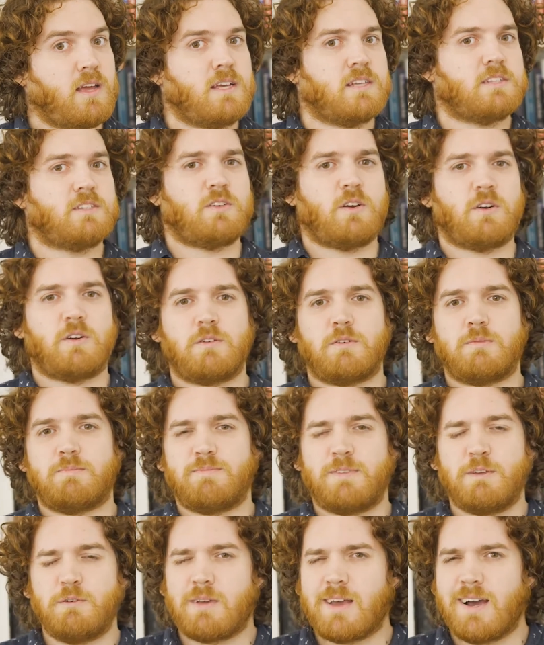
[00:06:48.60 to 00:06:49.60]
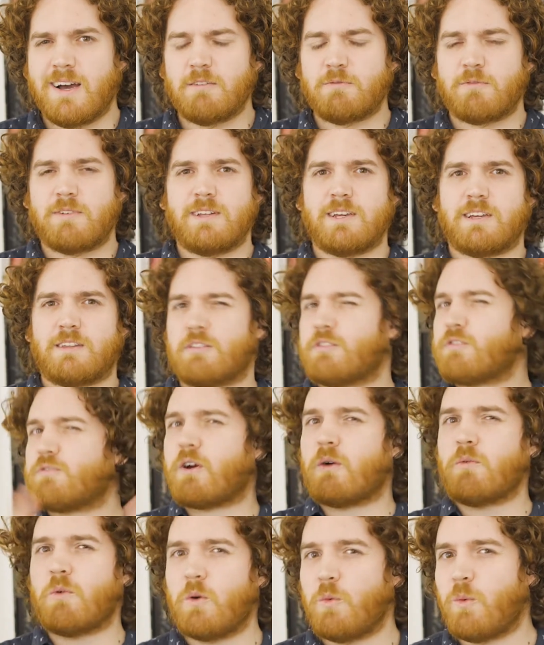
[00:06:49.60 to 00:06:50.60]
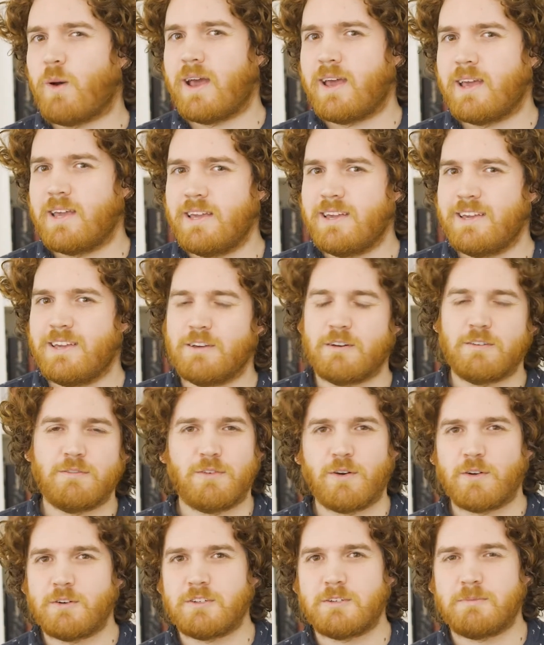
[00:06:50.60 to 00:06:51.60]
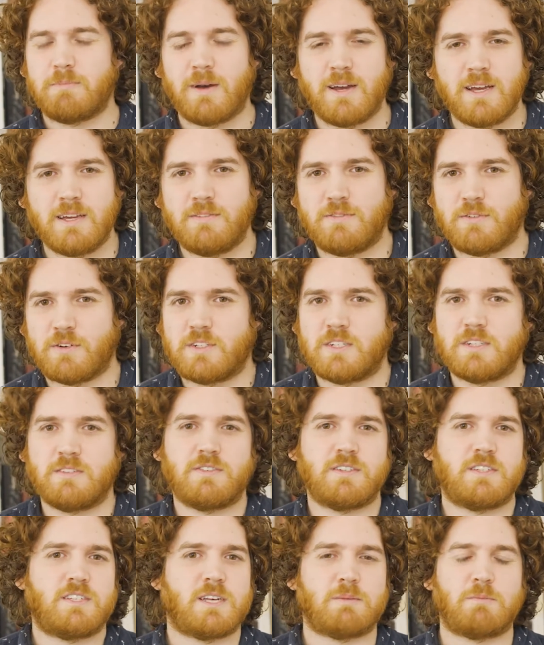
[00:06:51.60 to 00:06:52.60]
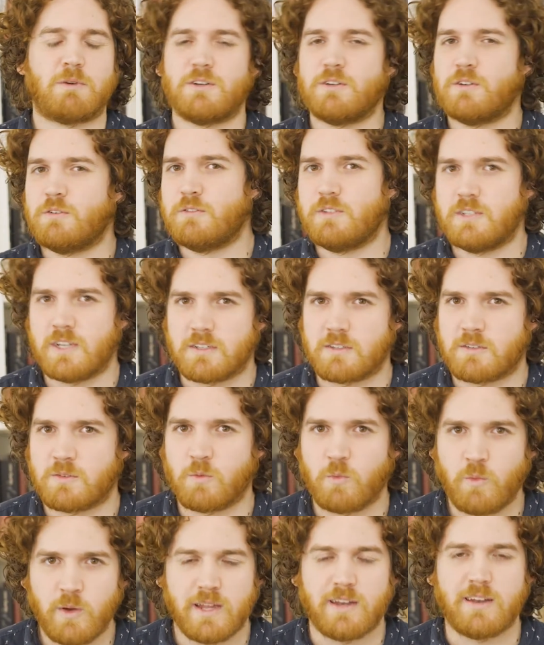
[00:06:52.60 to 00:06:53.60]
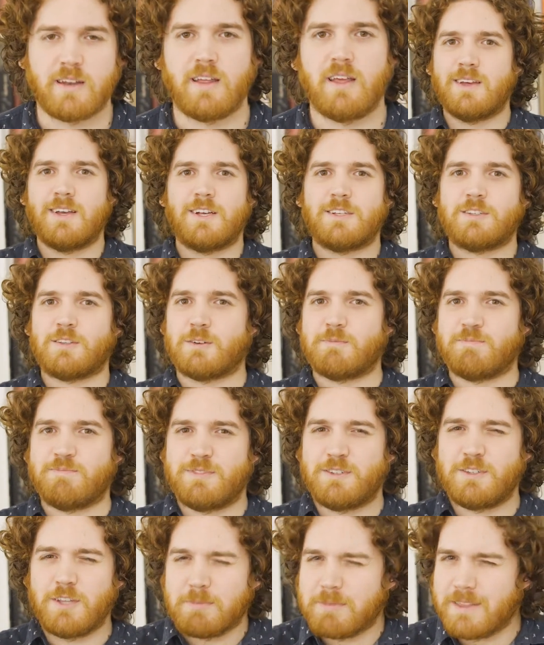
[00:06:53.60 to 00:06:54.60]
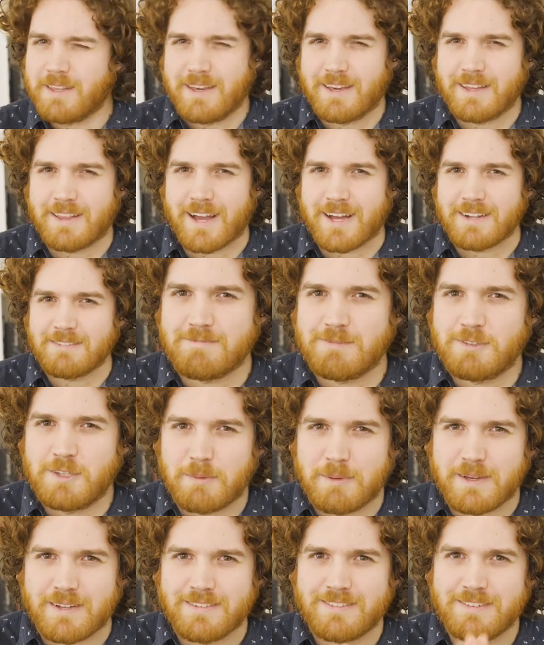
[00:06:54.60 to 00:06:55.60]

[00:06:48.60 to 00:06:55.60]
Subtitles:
So you can't really throw away your vote by voting for someone who doesn't win. So stop thinking that. Stop it.